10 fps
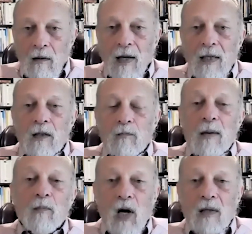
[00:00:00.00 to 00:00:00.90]
Right?
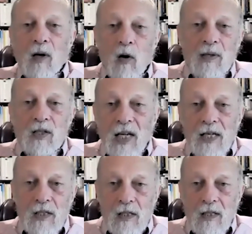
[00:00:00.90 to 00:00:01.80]
We talk about
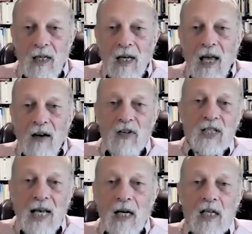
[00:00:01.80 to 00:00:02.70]
homeostasis. Every mm.
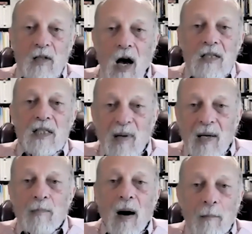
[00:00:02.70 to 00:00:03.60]
cell is constantly
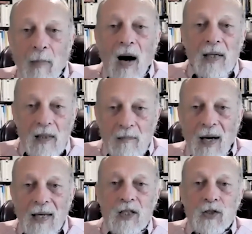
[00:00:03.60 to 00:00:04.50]
being bombarded
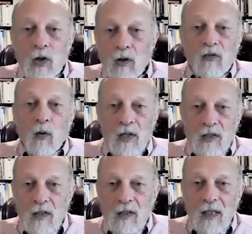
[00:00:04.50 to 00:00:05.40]
by external
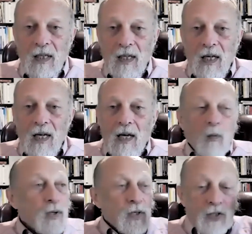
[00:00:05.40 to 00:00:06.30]
forces
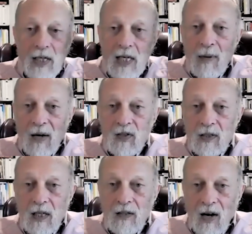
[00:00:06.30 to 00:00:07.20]
whether it's EMFs
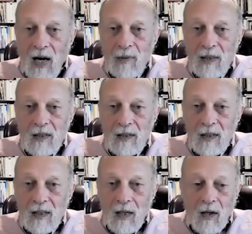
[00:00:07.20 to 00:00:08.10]
in the environment
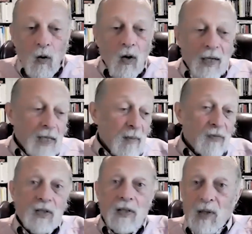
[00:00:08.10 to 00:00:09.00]
or
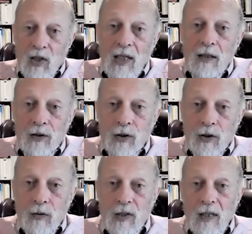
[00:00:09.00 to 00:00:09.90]
EMFs in a machine that you're
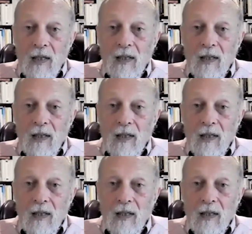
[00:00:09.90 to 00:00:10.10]
using.